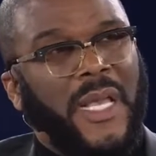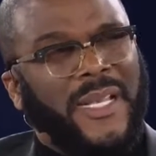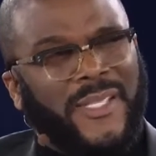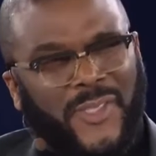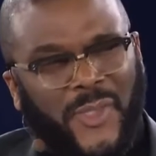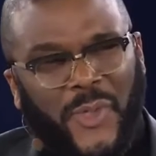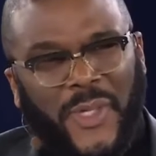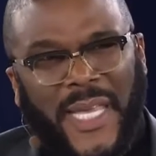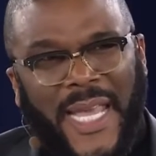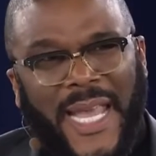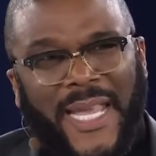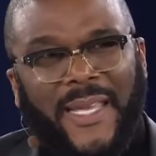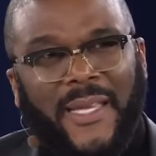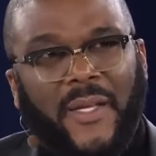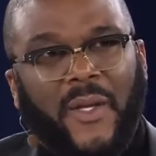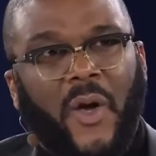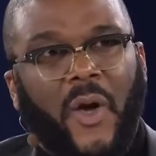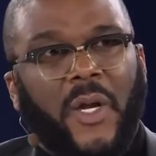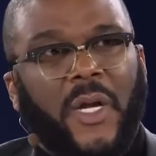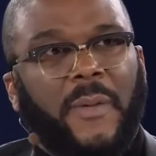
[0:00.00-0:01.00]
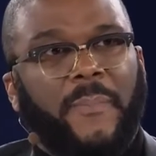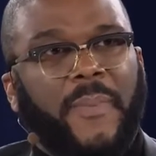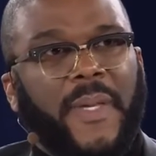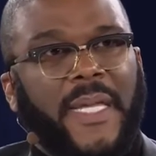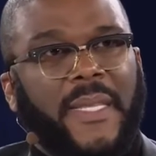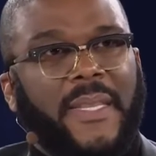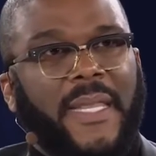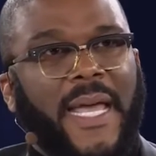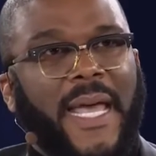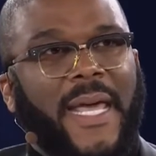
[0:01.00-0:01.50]
So you can't get caught up
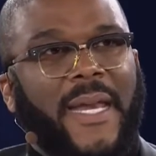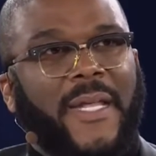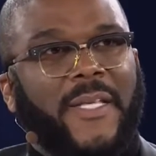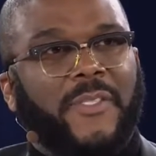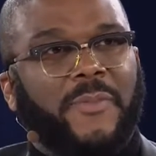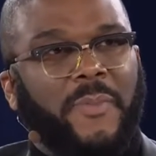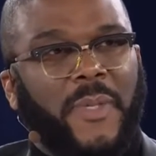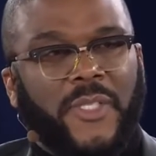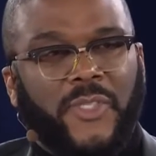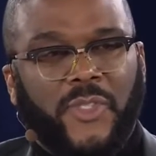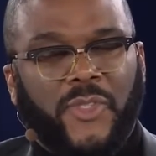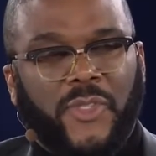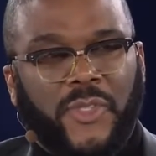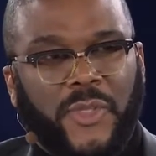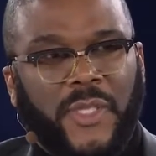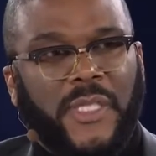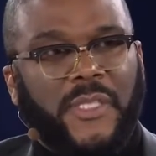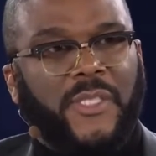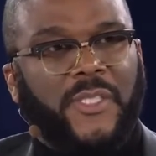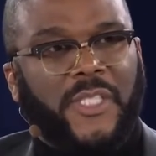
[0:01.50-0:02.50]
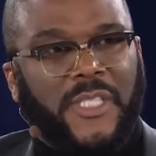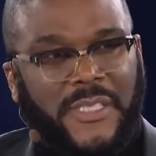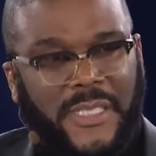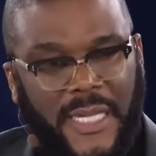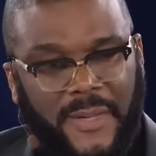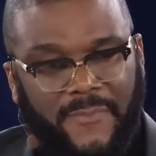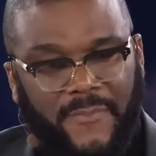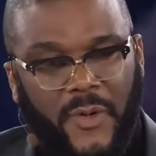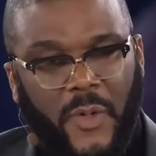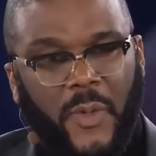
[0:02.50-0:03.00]
in that as much as you need to
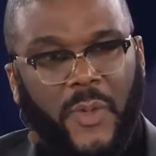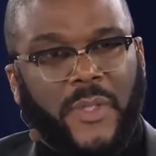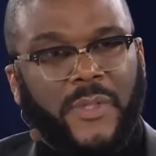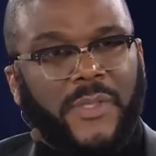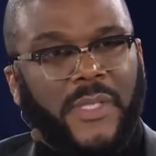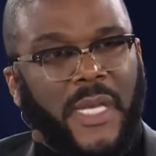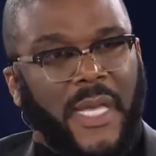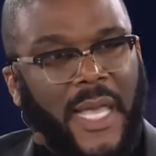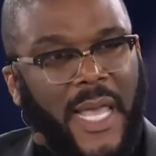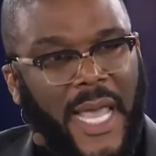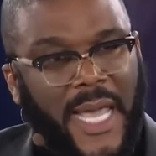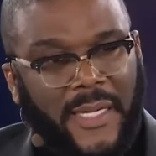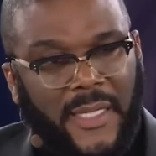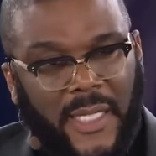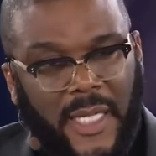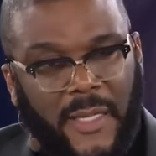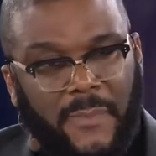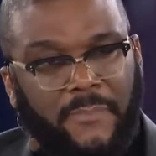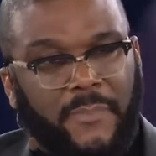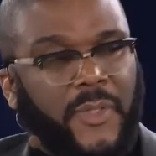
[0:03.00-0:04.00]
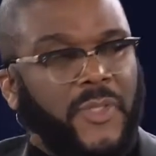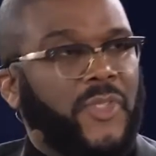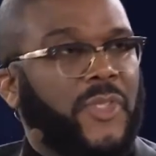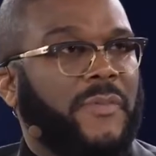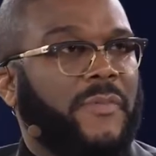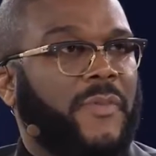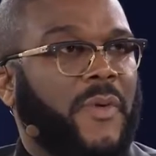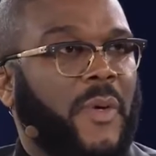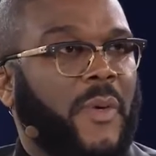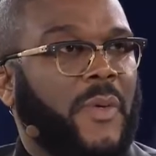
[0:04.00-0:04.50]
stay focused and keep
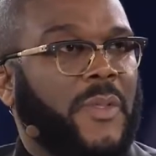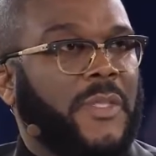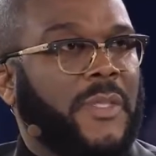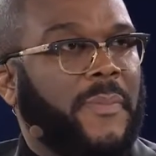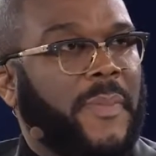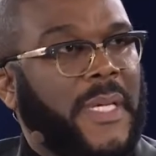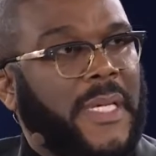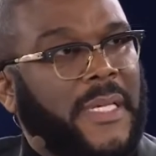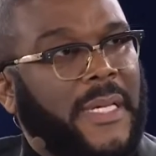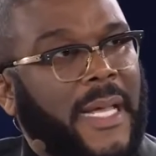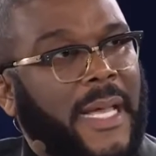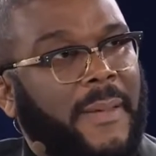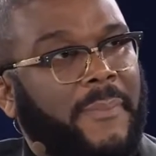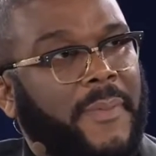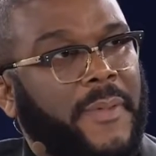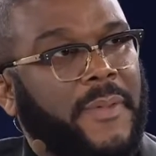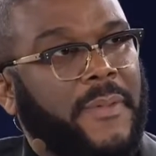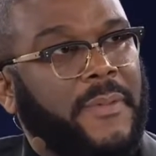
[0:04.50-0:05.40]
pushing forward to make it happen.